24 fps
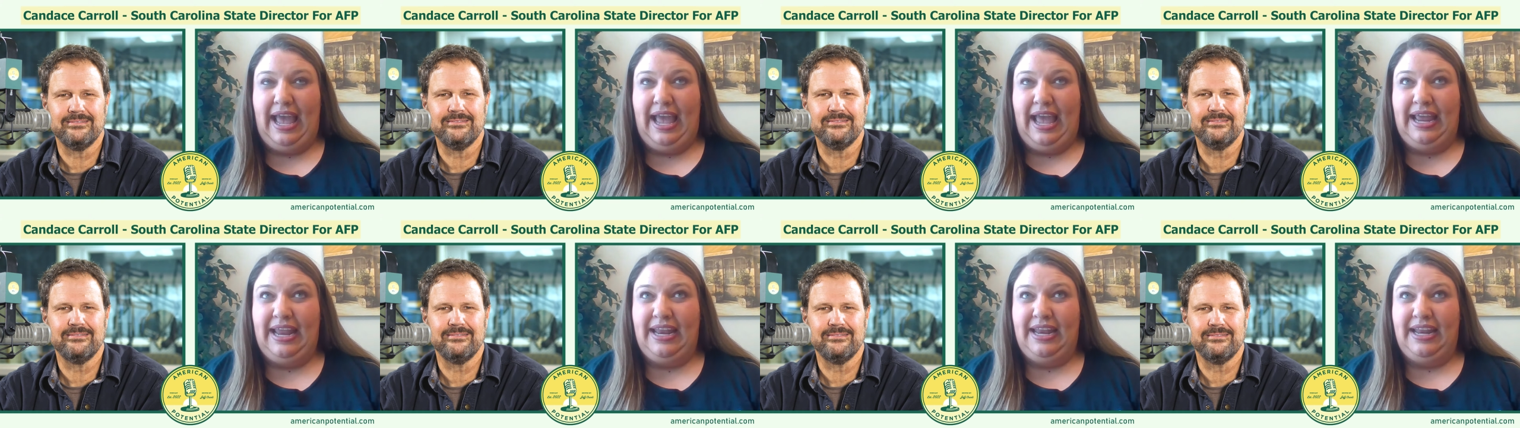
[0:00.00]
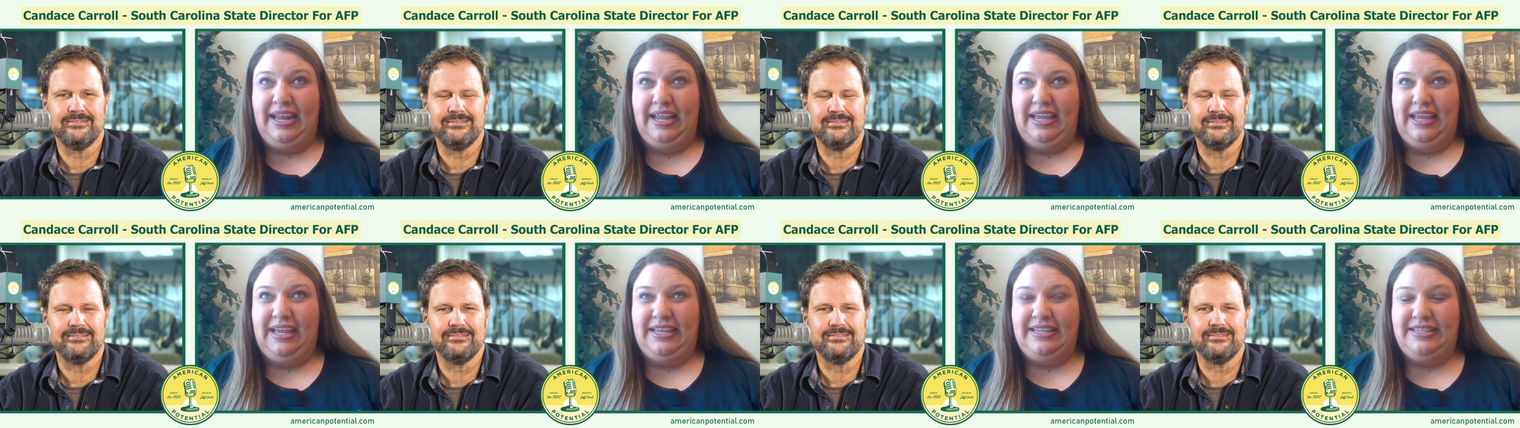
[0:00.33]

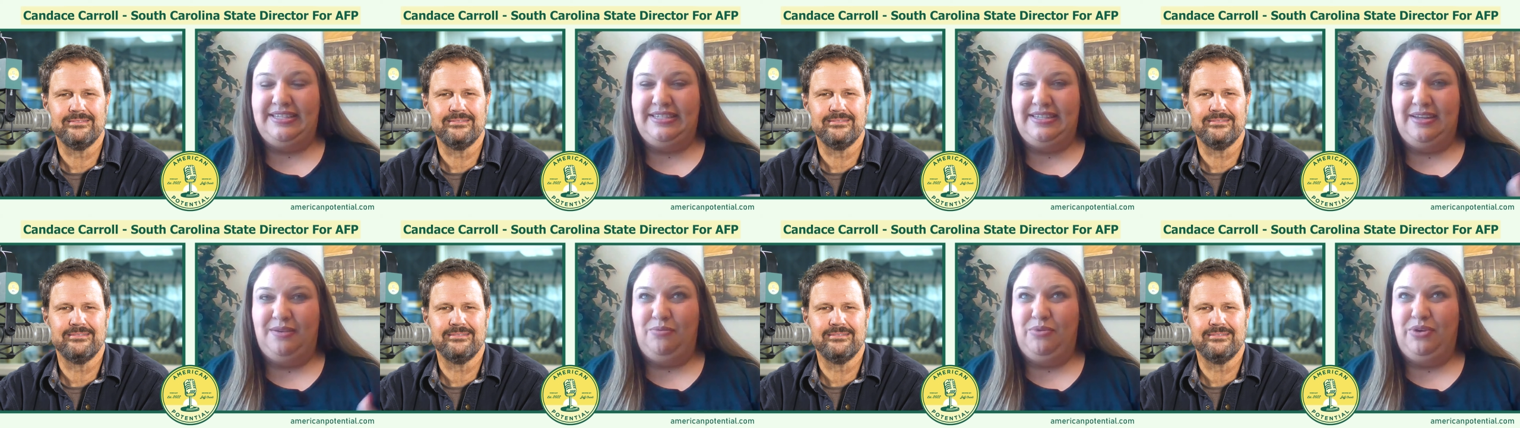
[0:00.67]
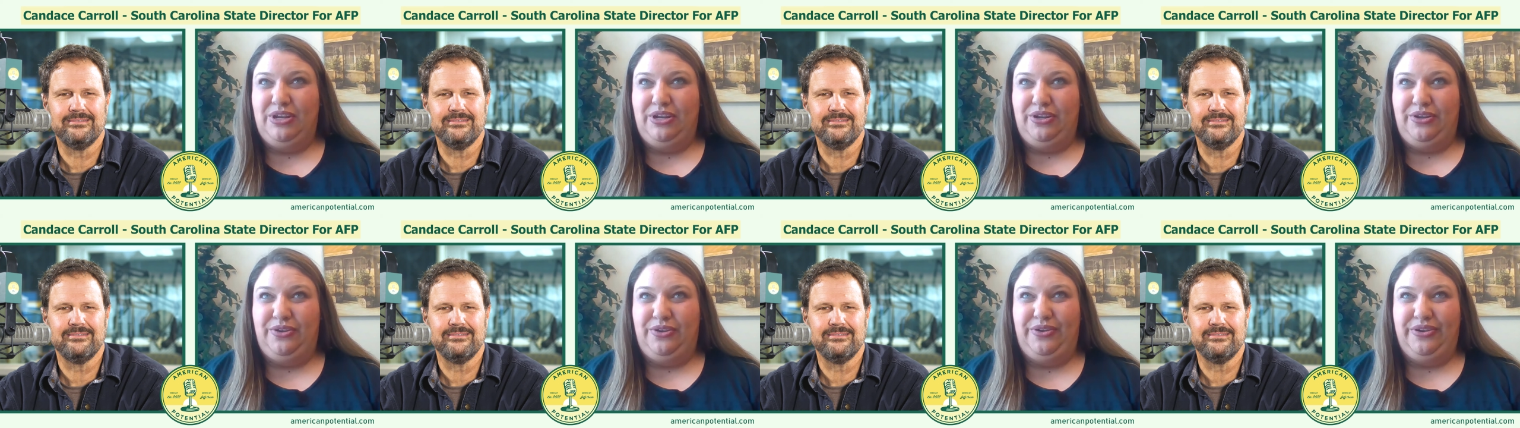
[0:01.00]
Speaker 1: And it's
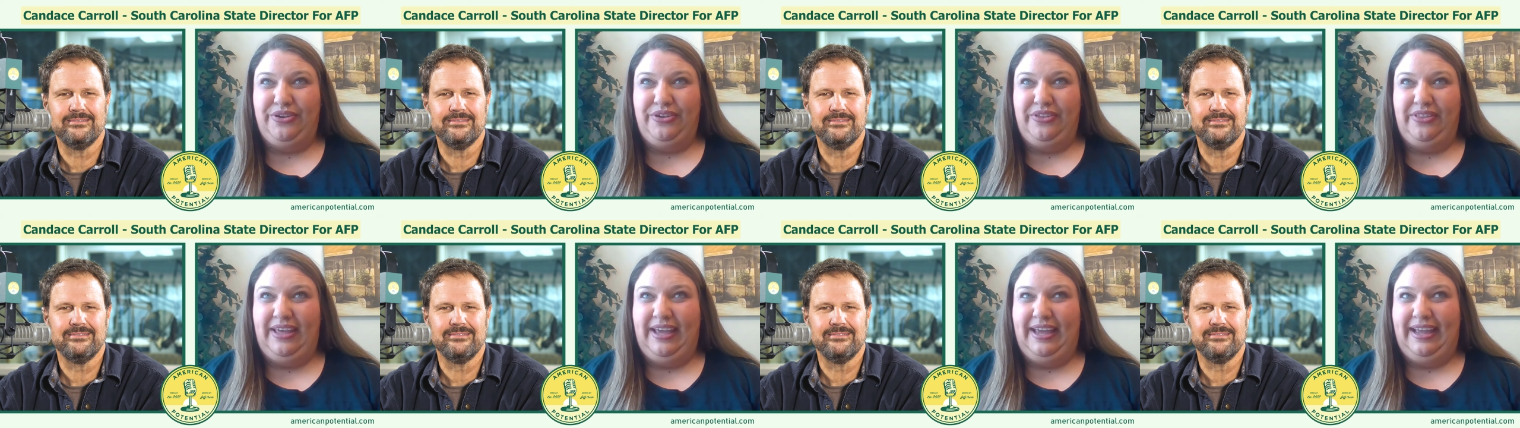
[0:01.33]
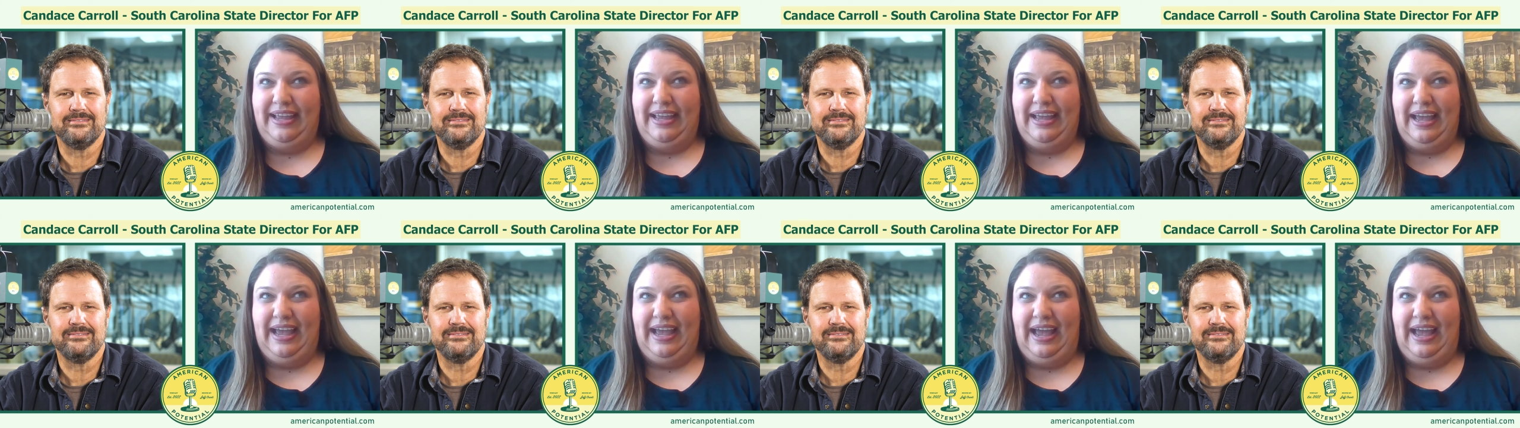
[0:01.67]
someone who you're
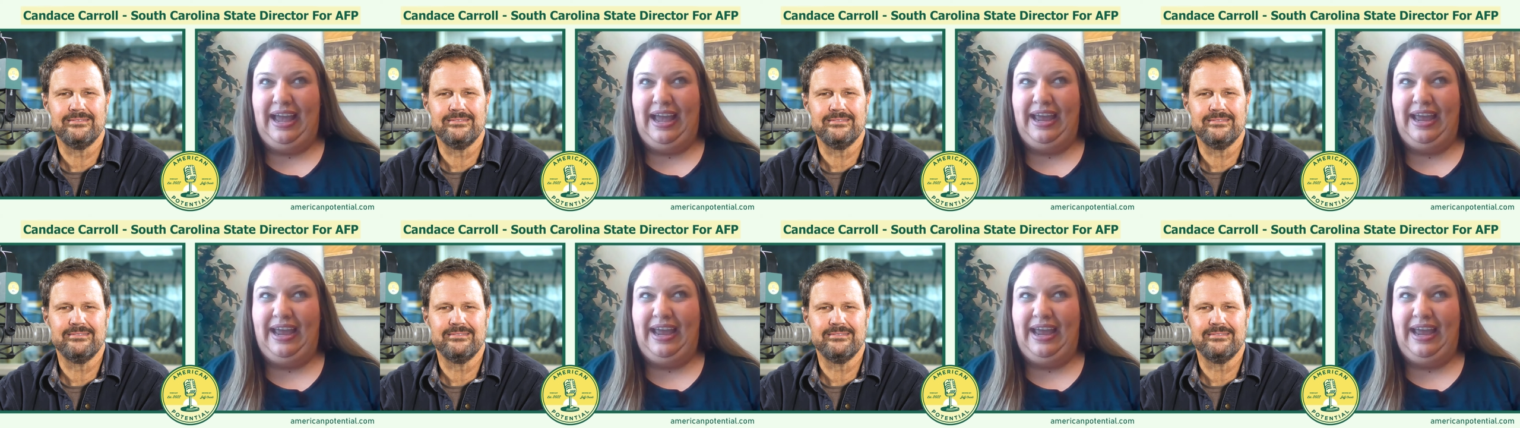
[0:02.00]
like,